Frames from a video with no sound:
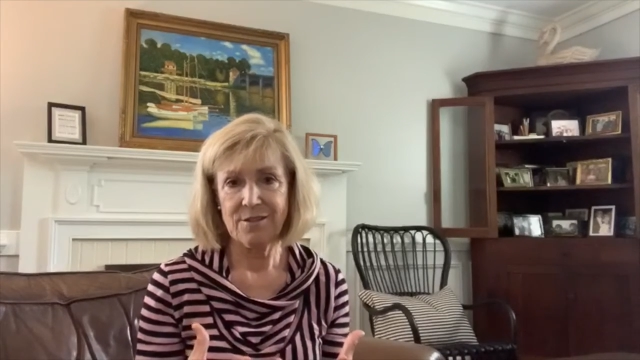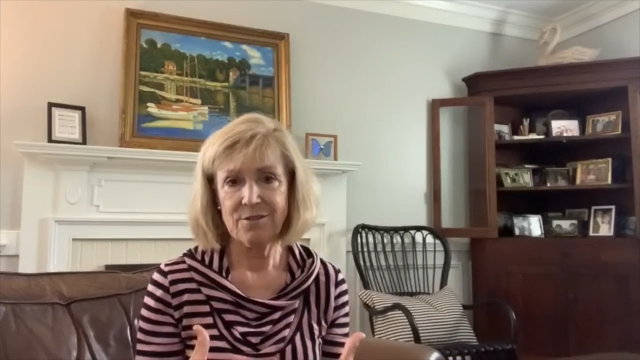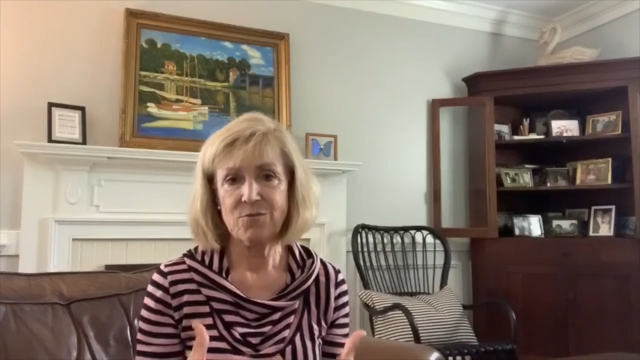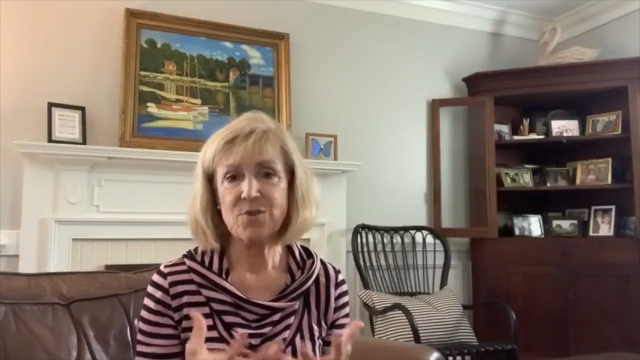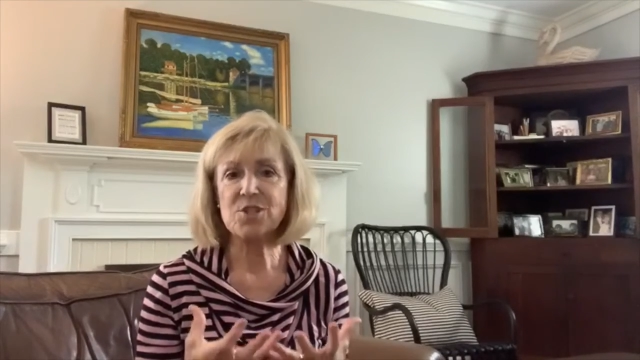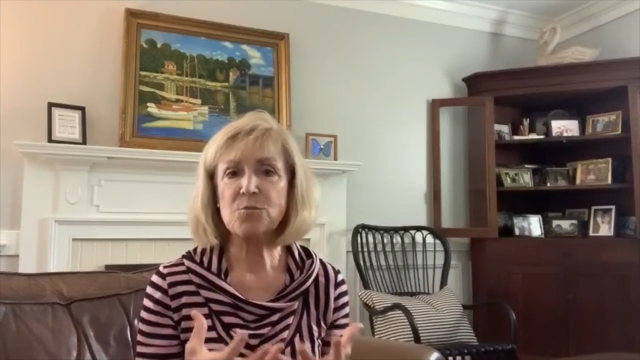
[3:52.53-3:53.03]

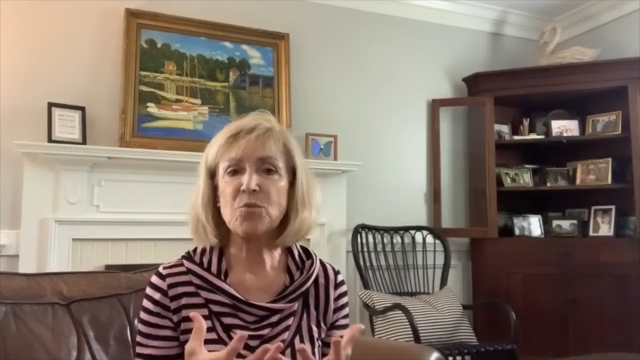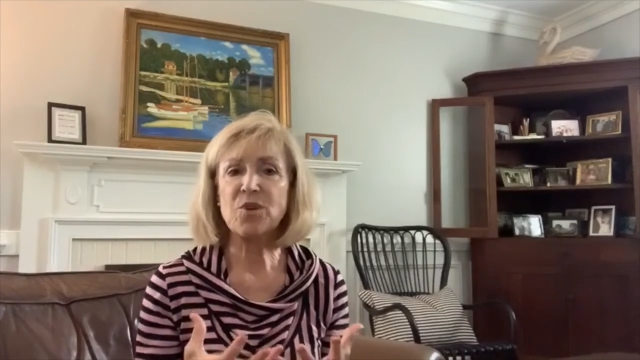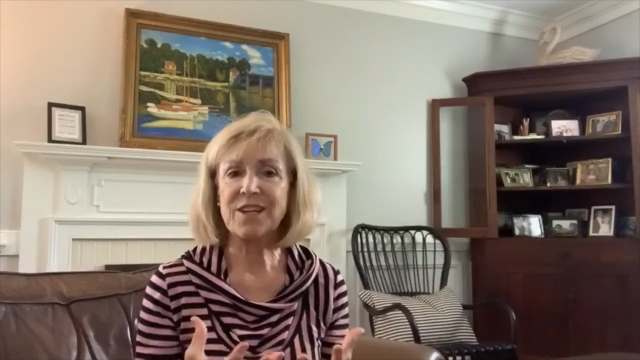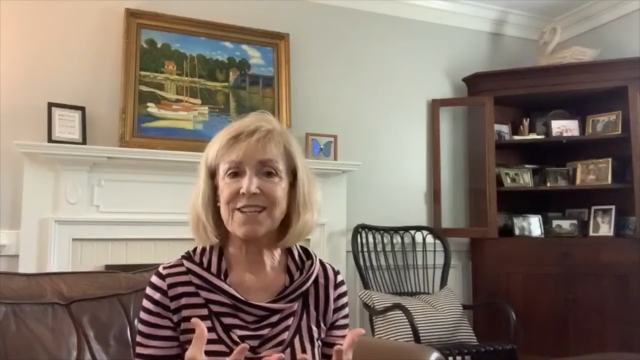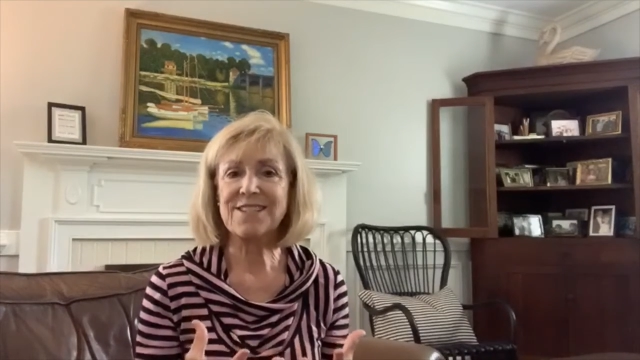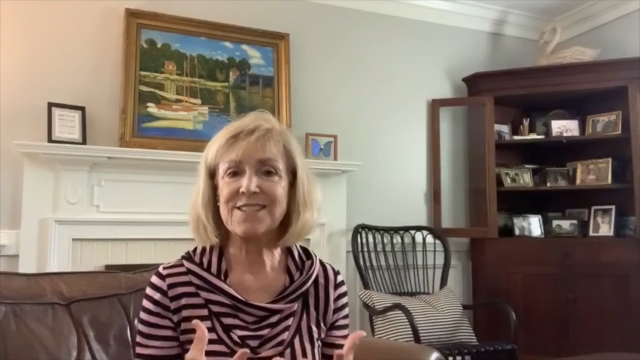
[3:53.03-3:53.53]
which
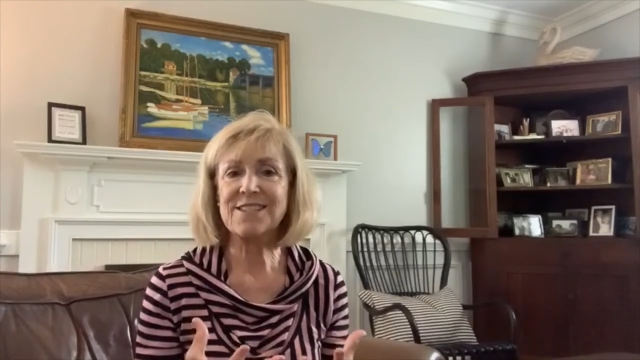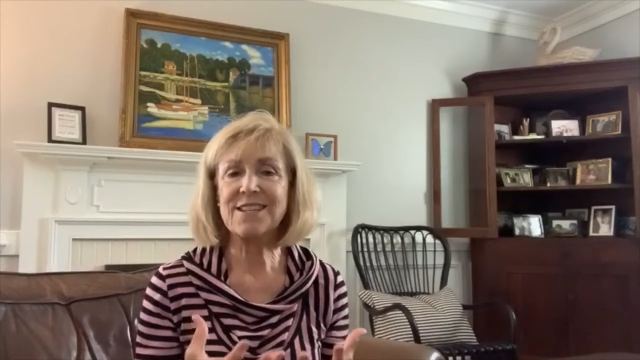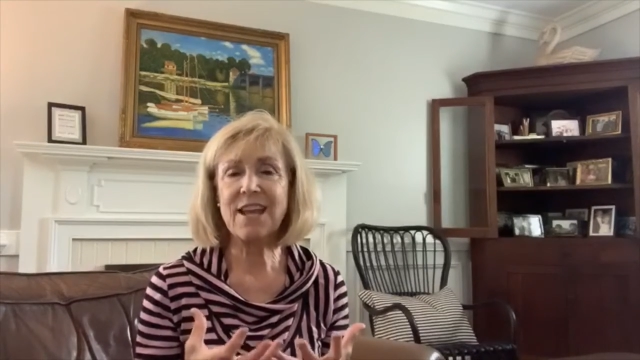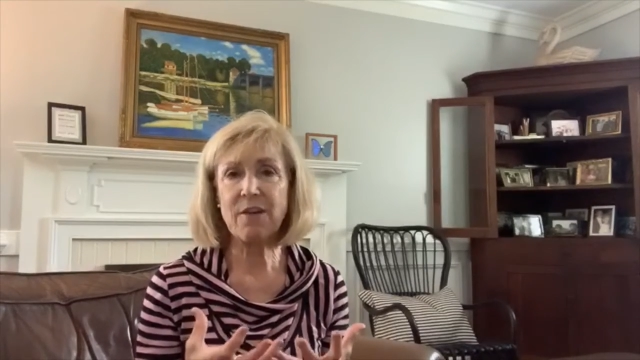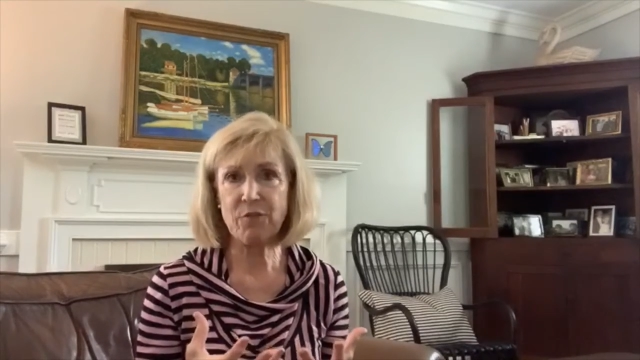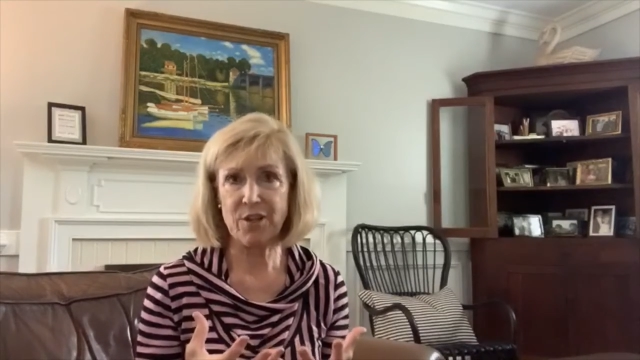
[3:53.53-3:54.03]
brings
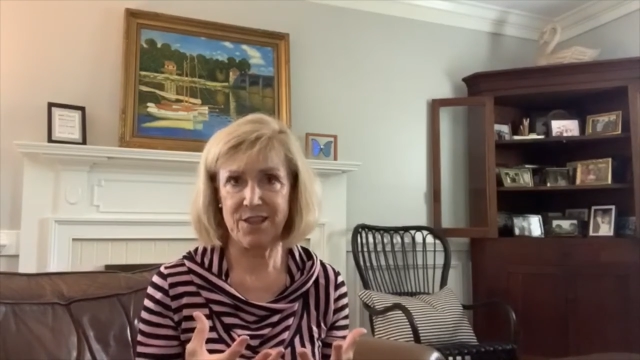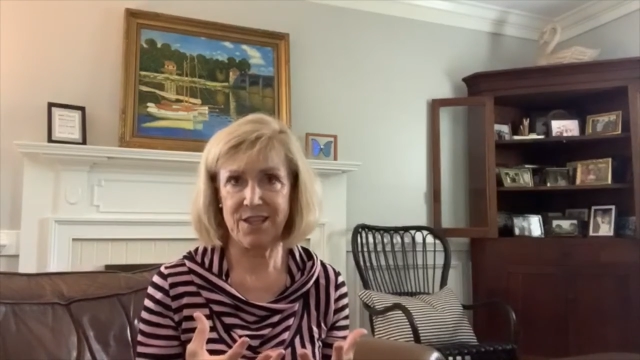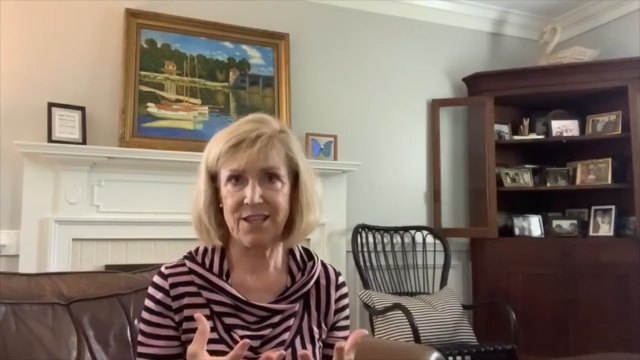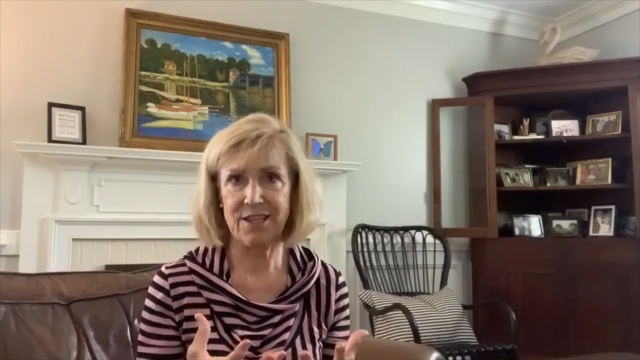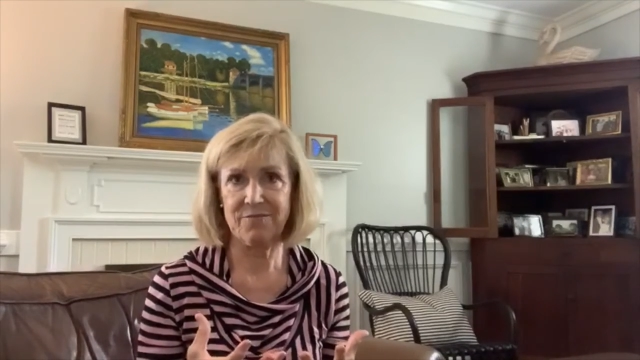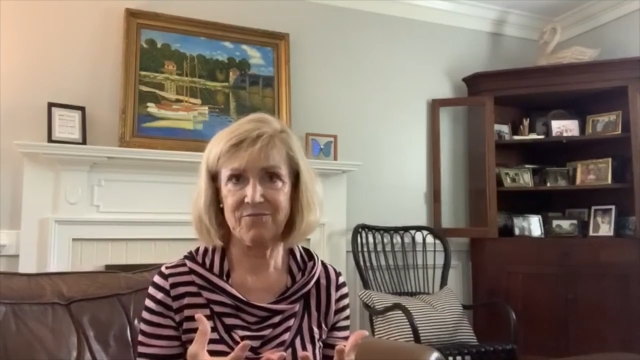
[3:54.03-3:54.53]

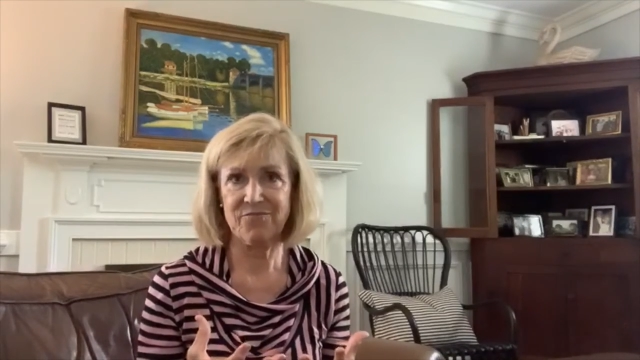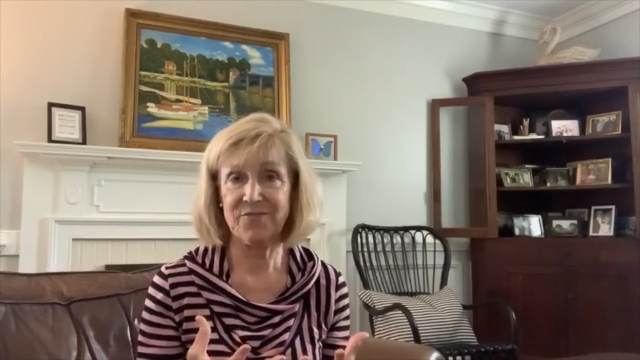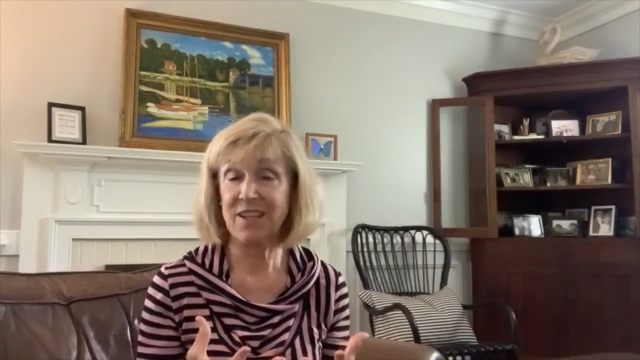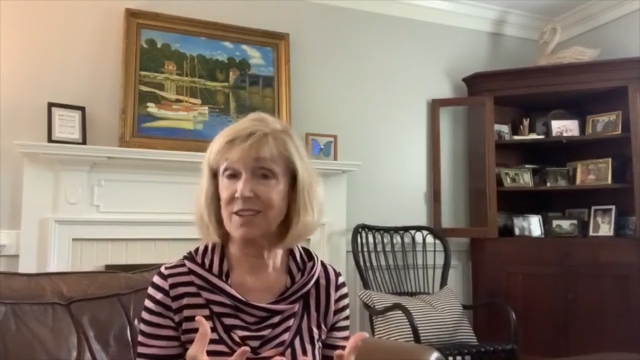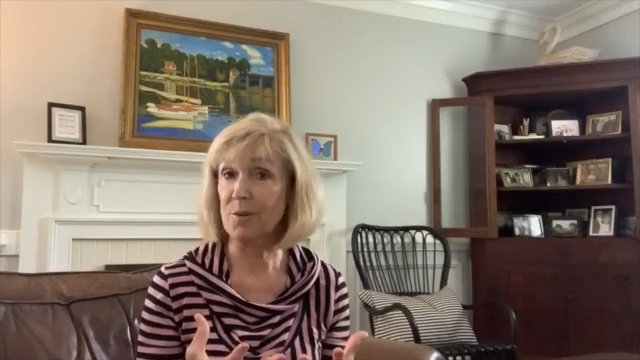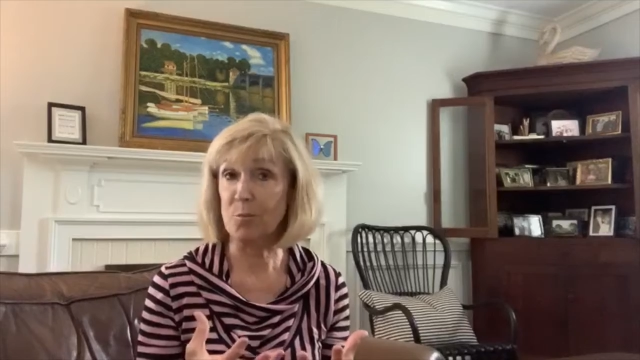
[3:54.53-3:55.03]
everything
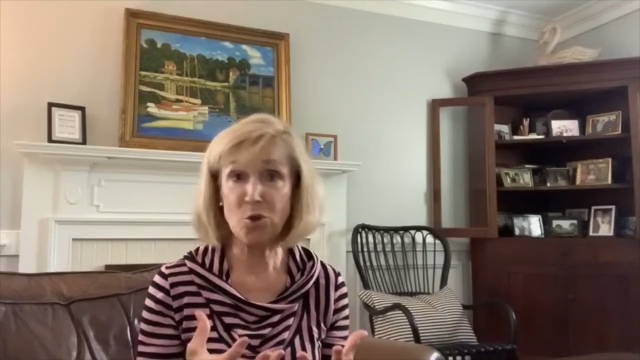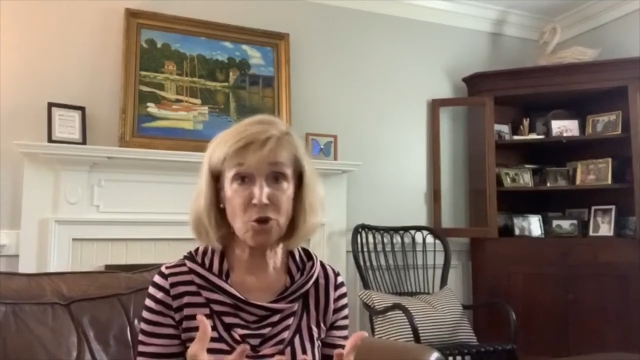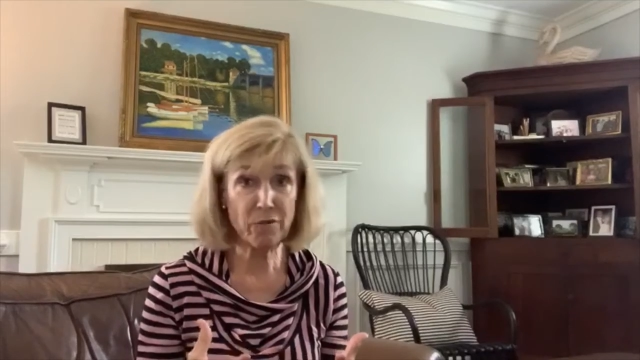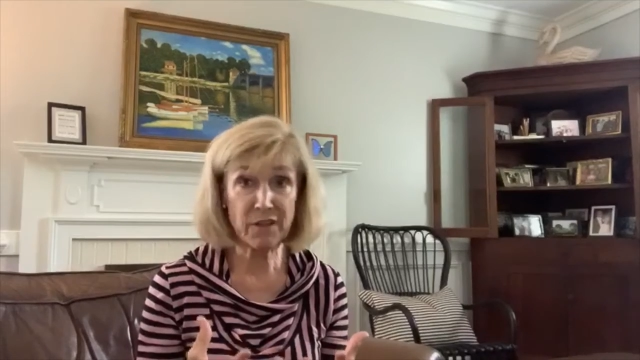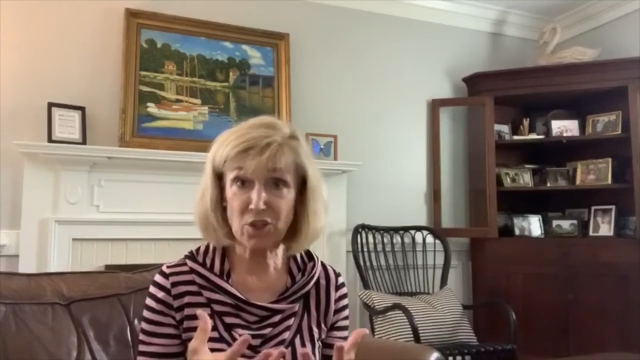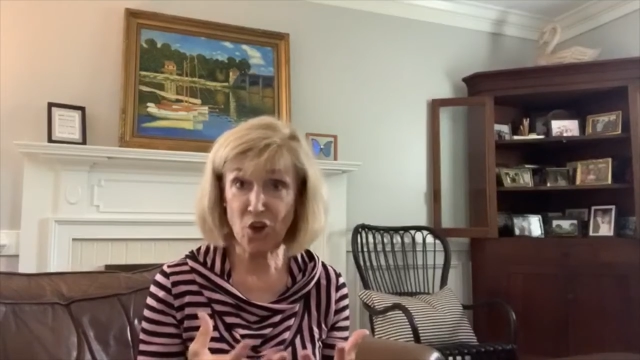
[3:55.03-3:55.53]
into
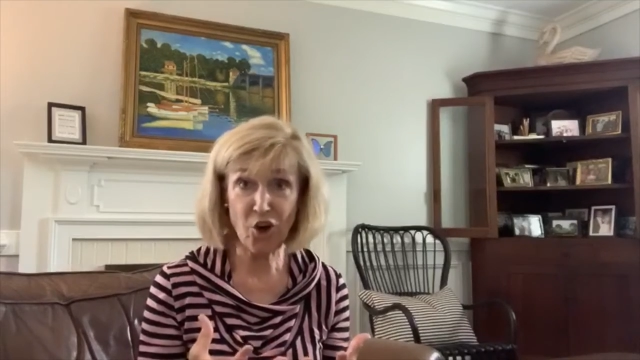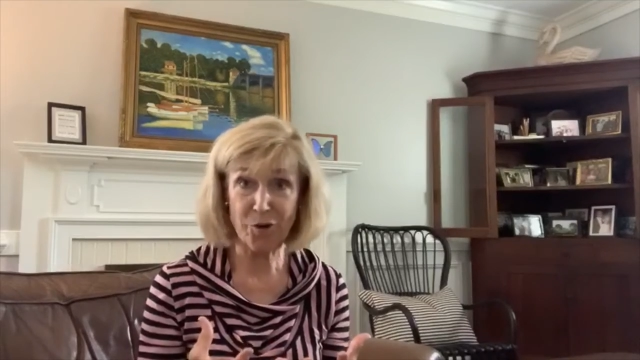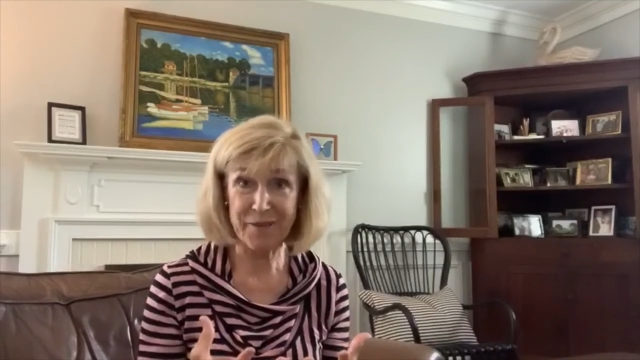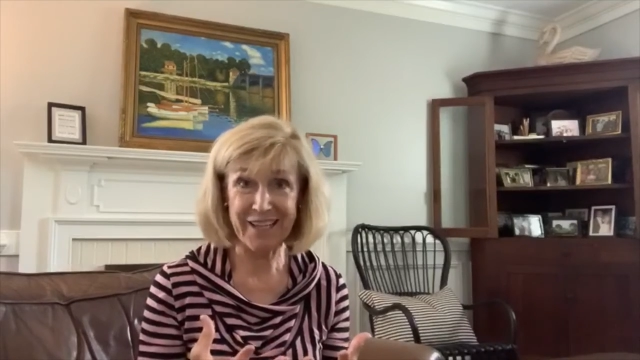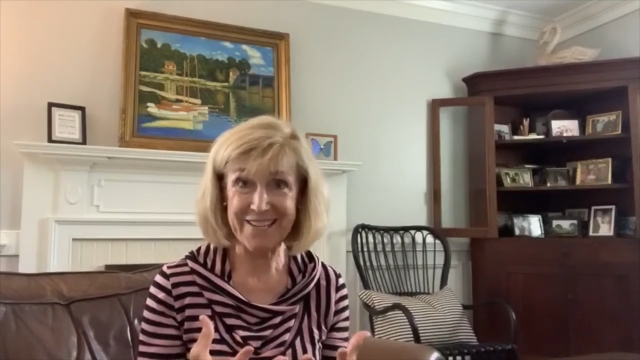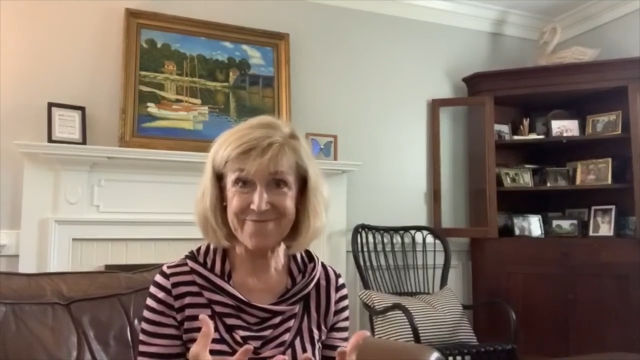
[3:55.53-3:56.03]
perfect
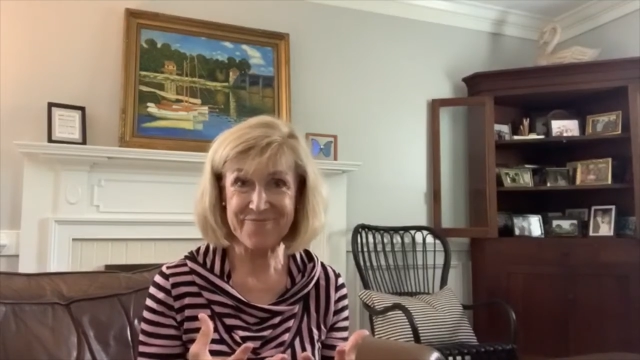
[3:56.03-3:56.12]
harmony.